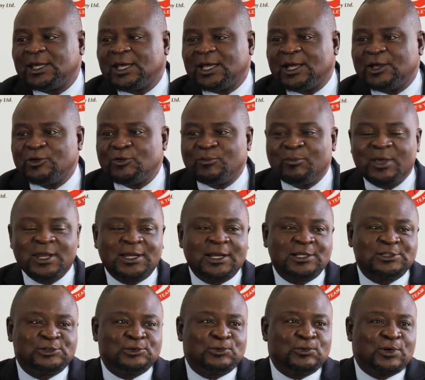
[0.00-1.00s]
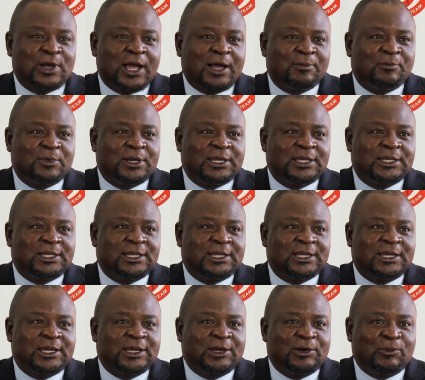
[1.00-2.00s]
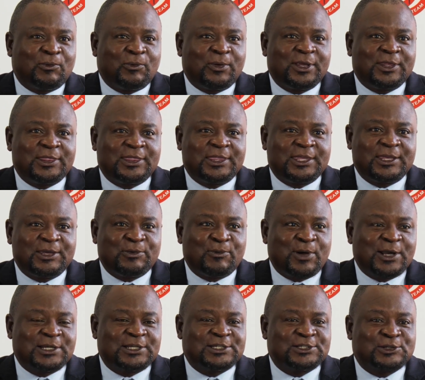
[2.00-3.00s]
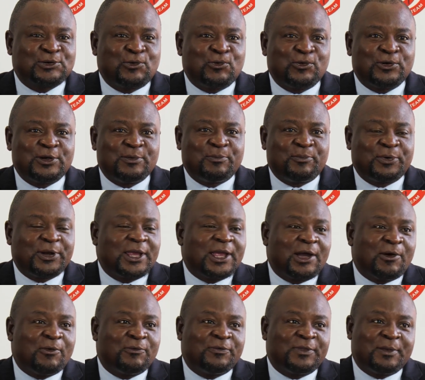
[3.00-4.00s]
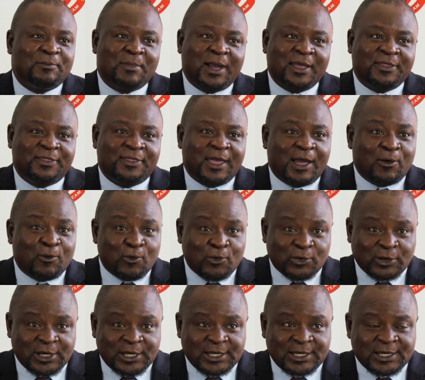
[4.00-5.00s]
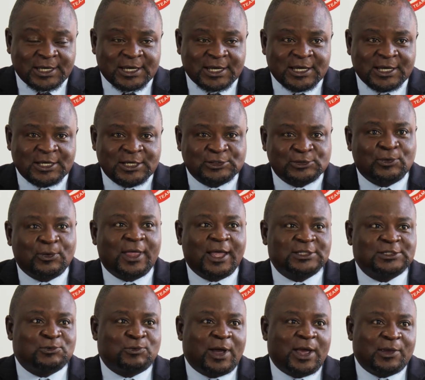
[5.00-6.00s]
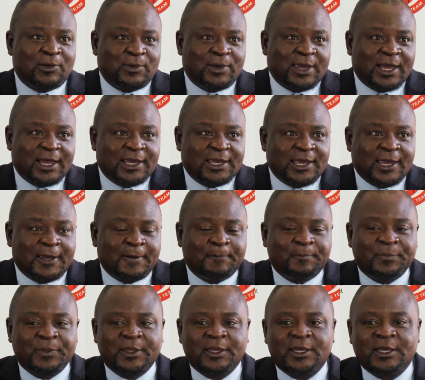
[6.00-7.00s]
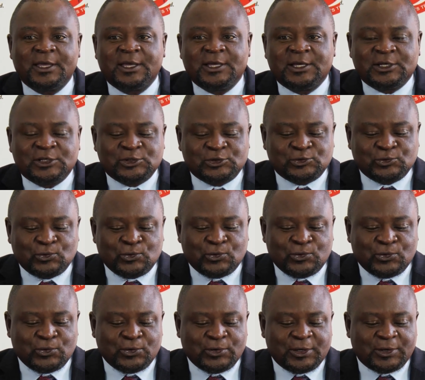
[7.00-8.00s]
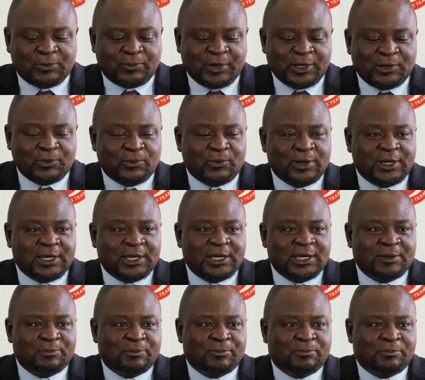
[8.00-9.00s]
uh, Hubertus should come in with the, what is called Prayer of the Month Award. So that's why we are here. So when we